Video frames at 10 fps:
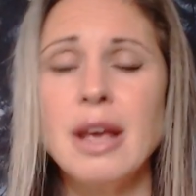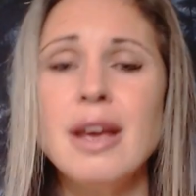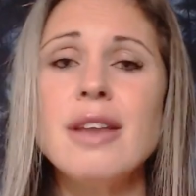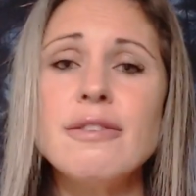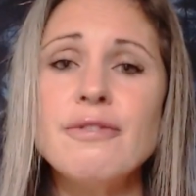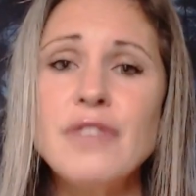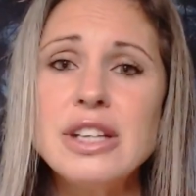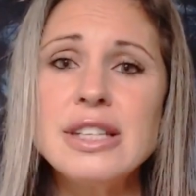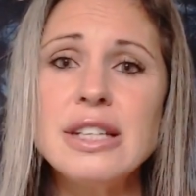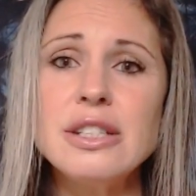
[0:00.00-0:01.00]
The first
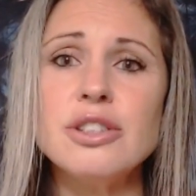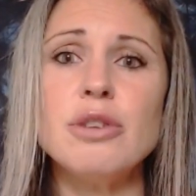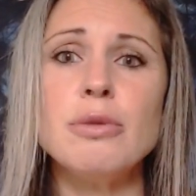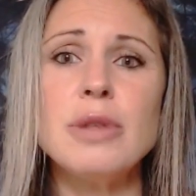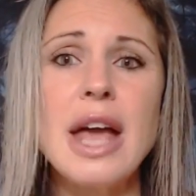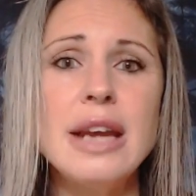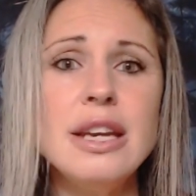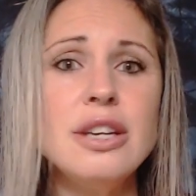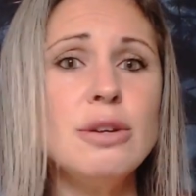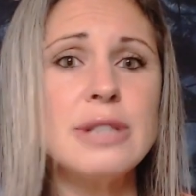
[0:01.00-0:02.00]
thing to do with any
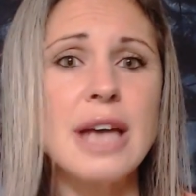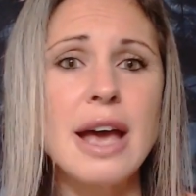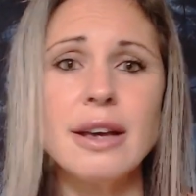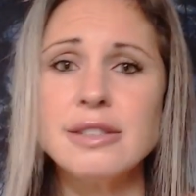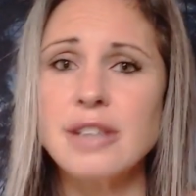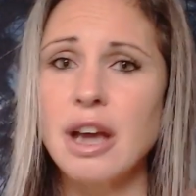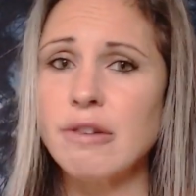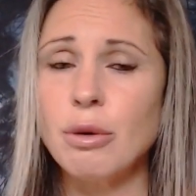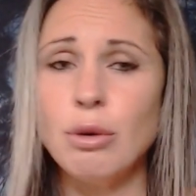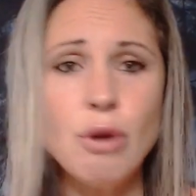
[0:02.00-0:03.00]
new deck, tarot
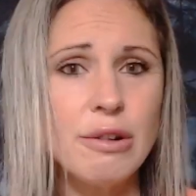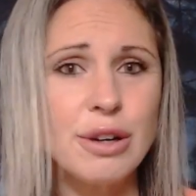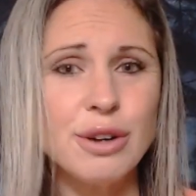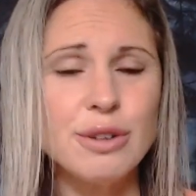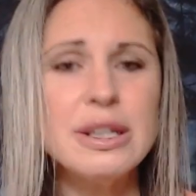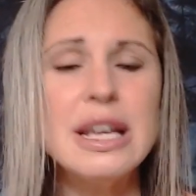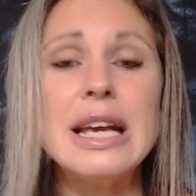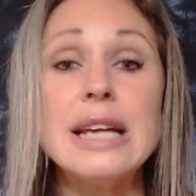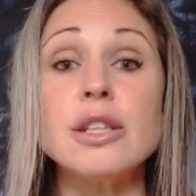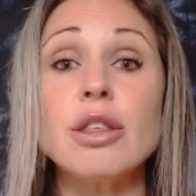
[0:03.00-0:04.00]
or oracle,
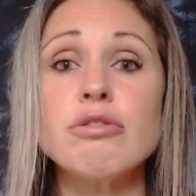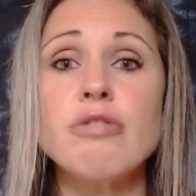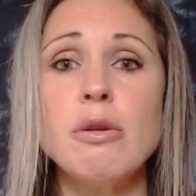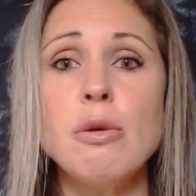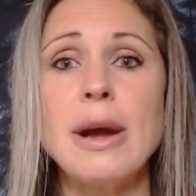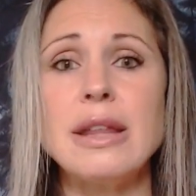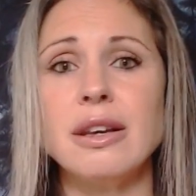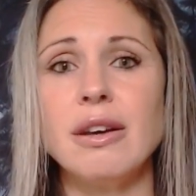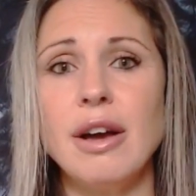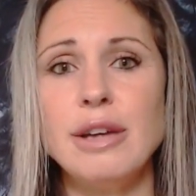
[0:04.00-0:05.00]
is throw away the
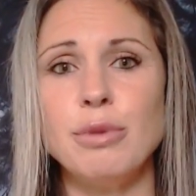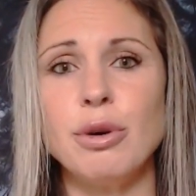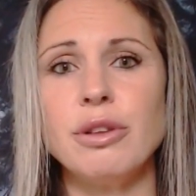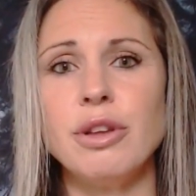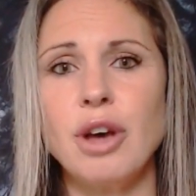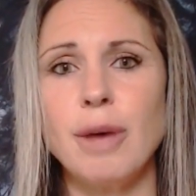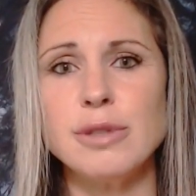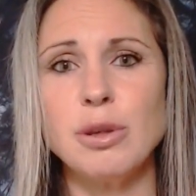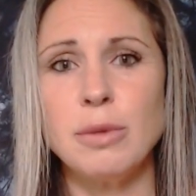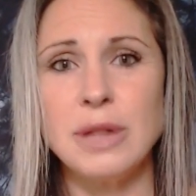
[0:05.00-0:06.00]
guidebook that comes
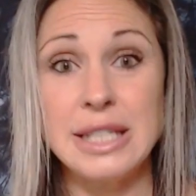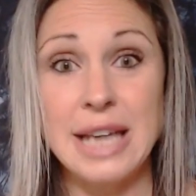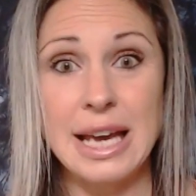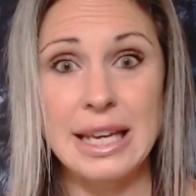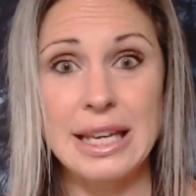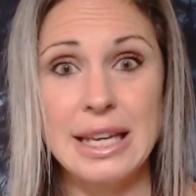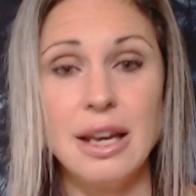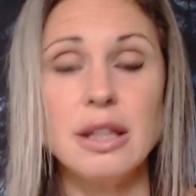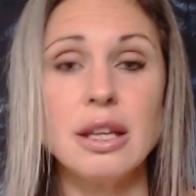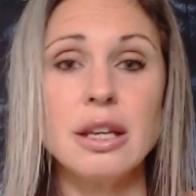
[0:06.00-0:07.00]
with the deck.
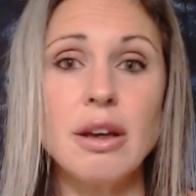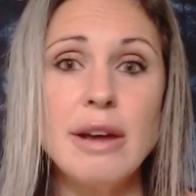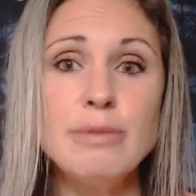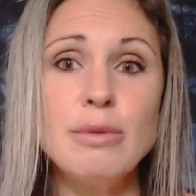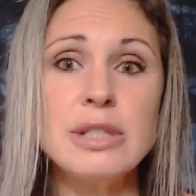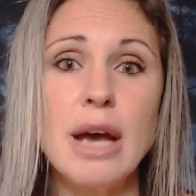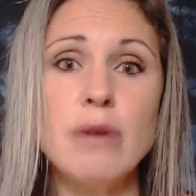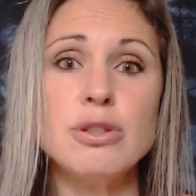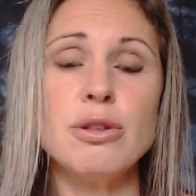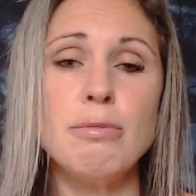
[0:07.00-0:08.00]
The guidebook tells you
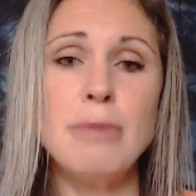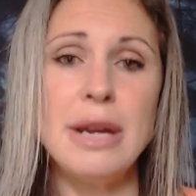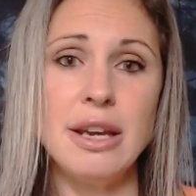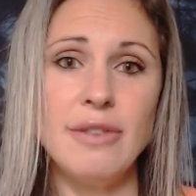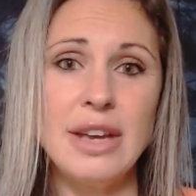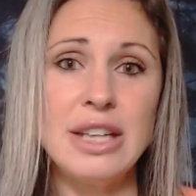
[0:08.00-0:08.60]
the meaning of each